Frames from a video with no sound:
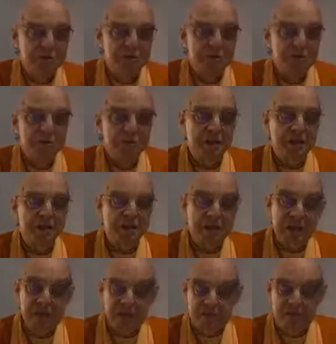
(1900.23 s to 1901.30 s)
certain
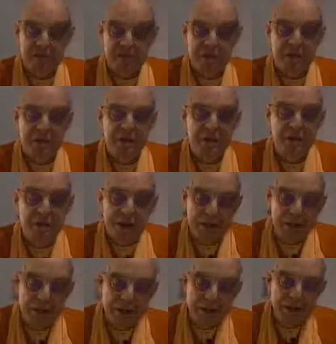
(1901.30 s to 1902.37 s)
extent, they
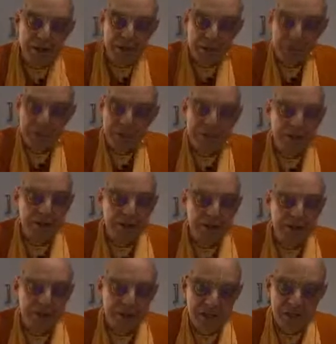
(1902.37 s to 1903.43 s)
recommend Brahman
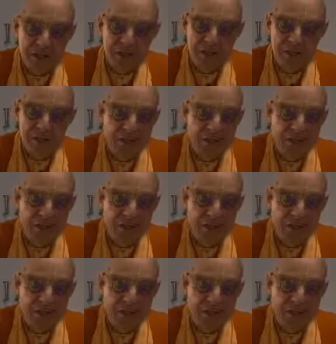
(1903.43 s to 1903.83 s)
activities,